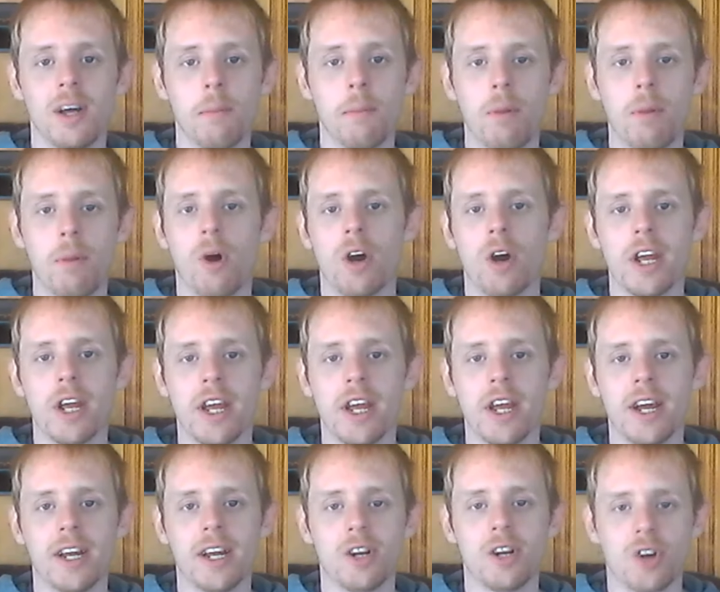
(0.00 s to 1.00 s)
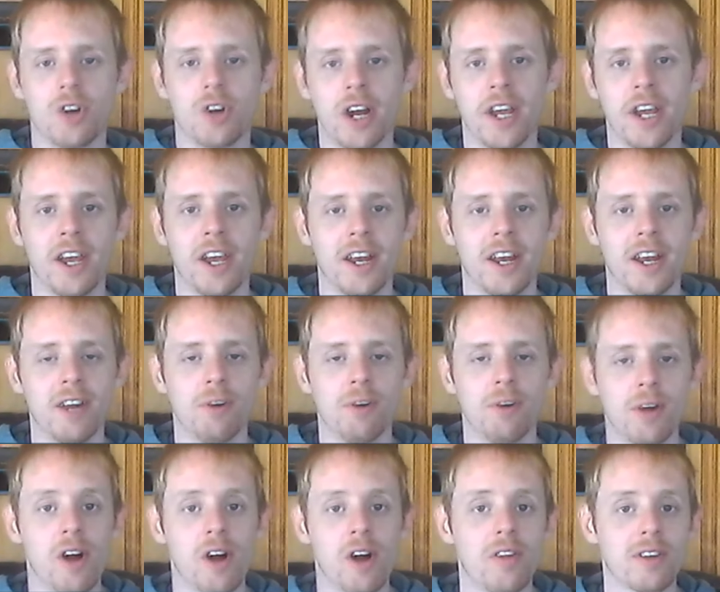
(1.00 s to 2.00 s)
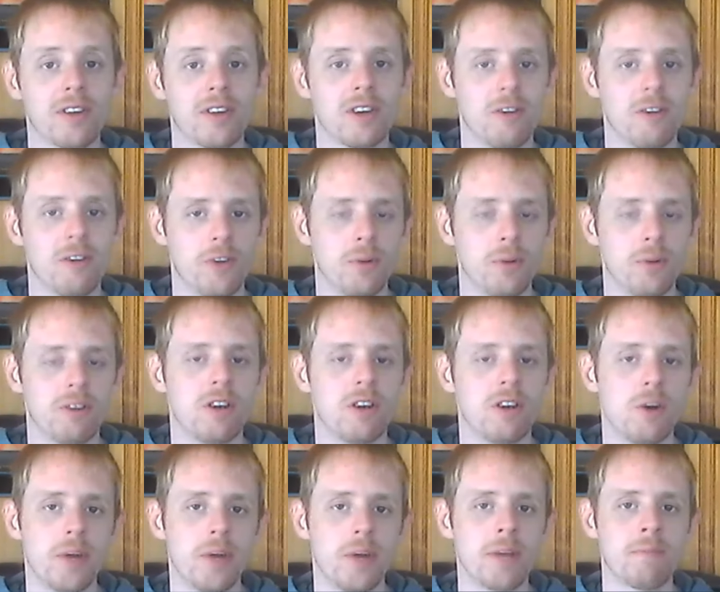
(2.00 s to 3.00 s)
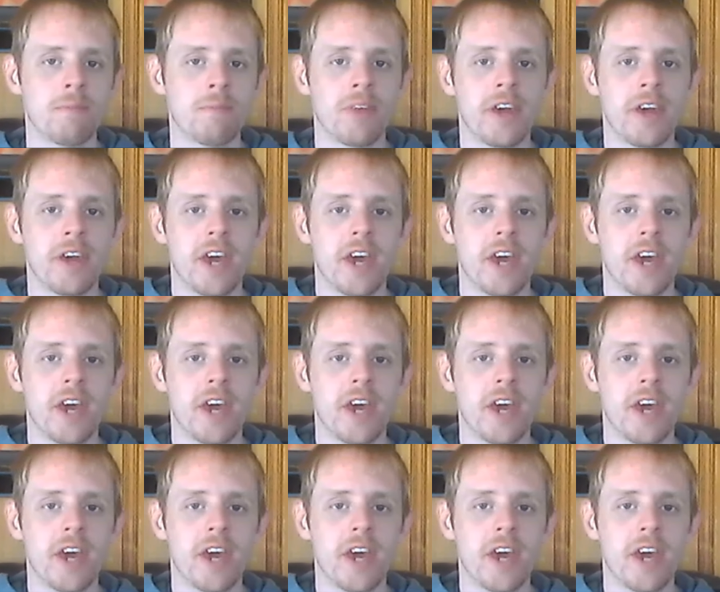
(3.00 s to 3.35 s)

partying and drinking and doing all the stuff he was doing.